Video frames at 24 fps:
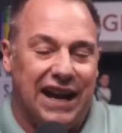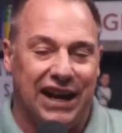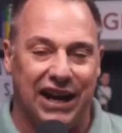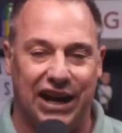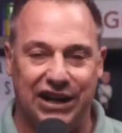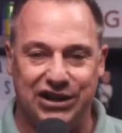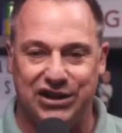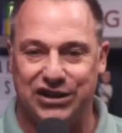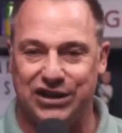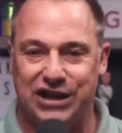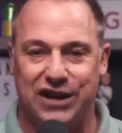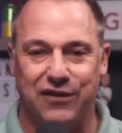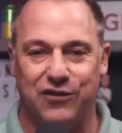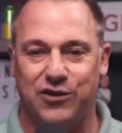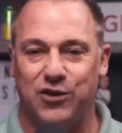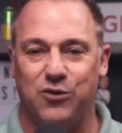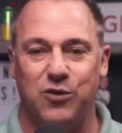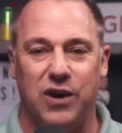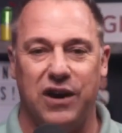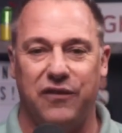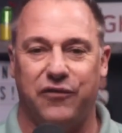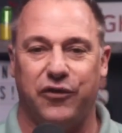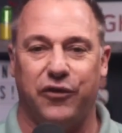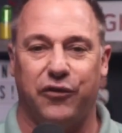just give it away
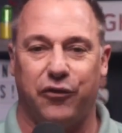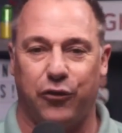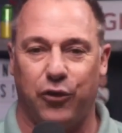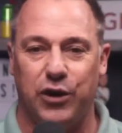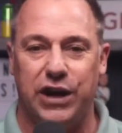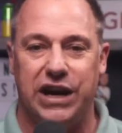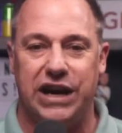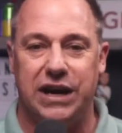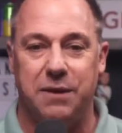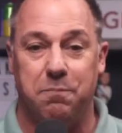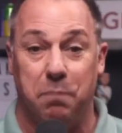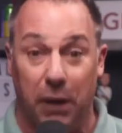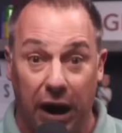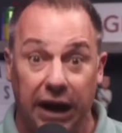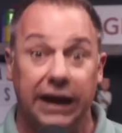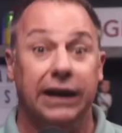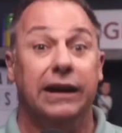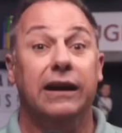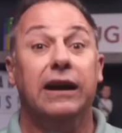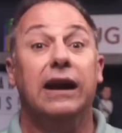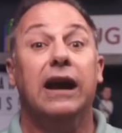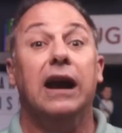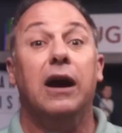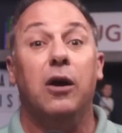for free, but
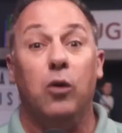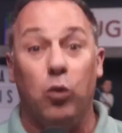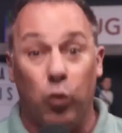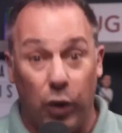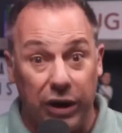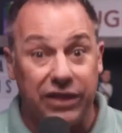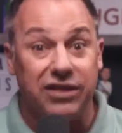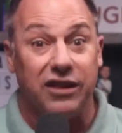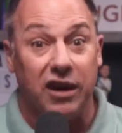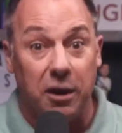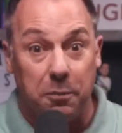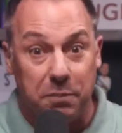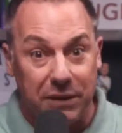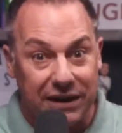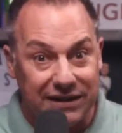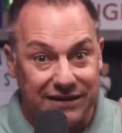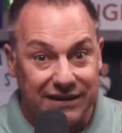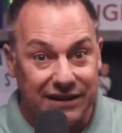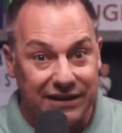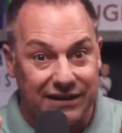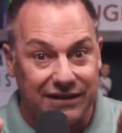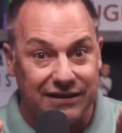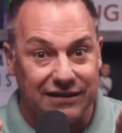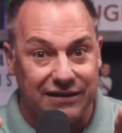with a
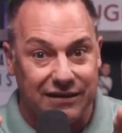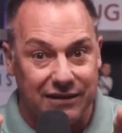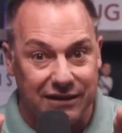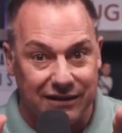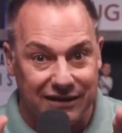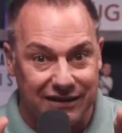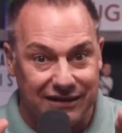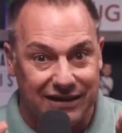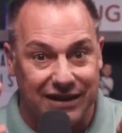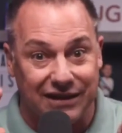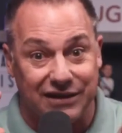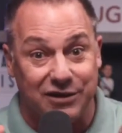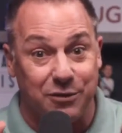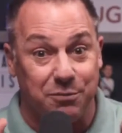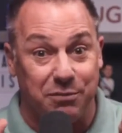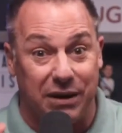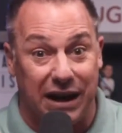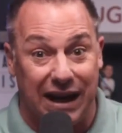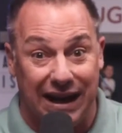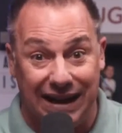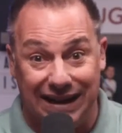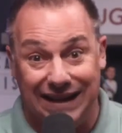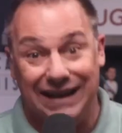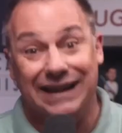business system
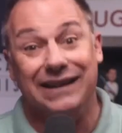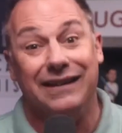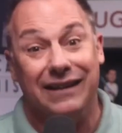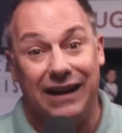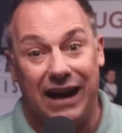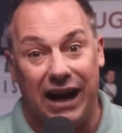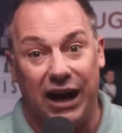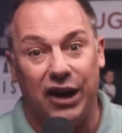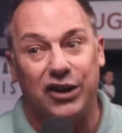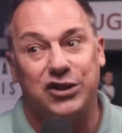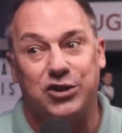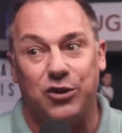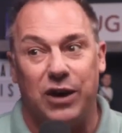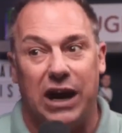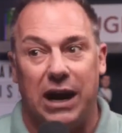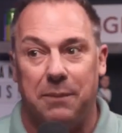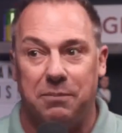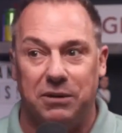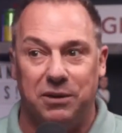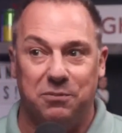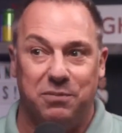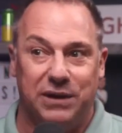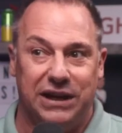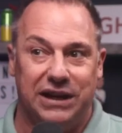behind it. I also happen
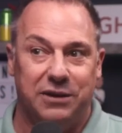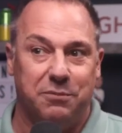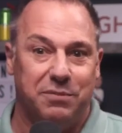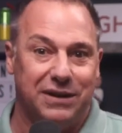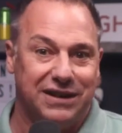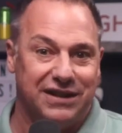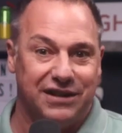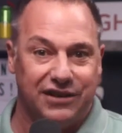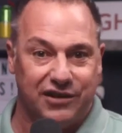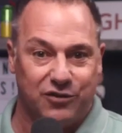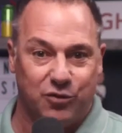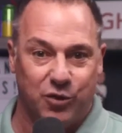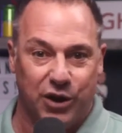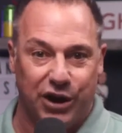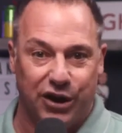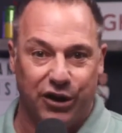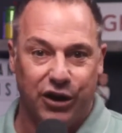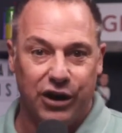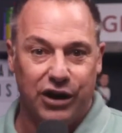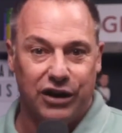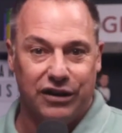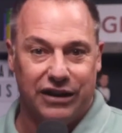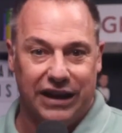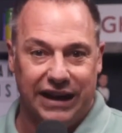to be in a business where,
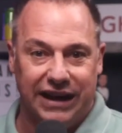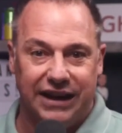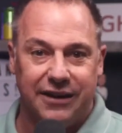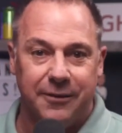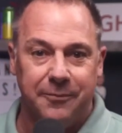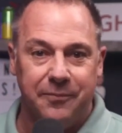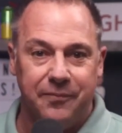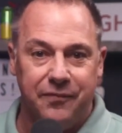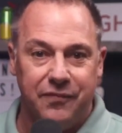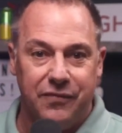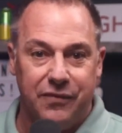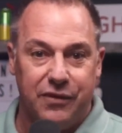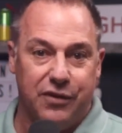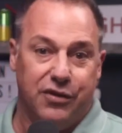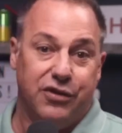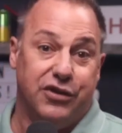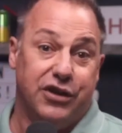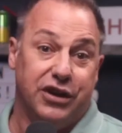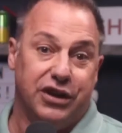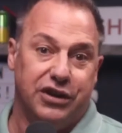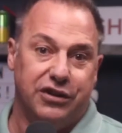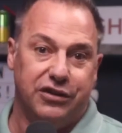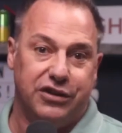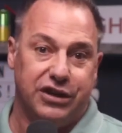like,
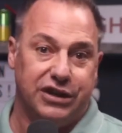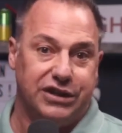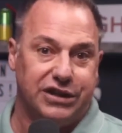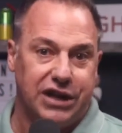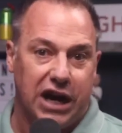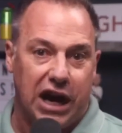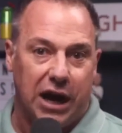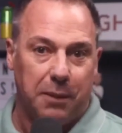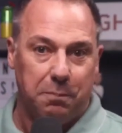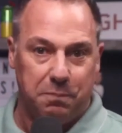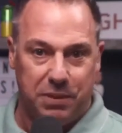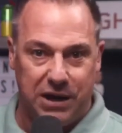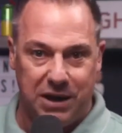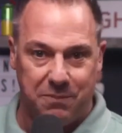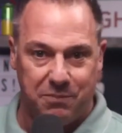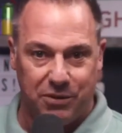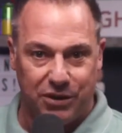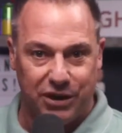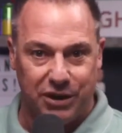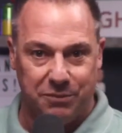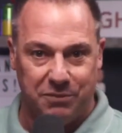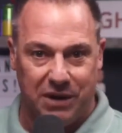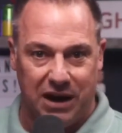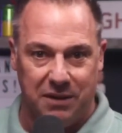the top people
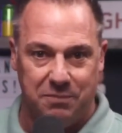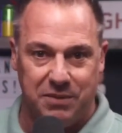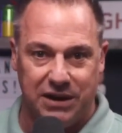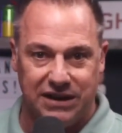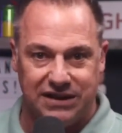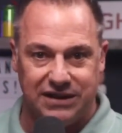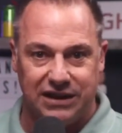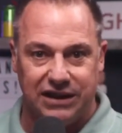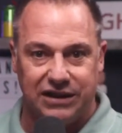in my business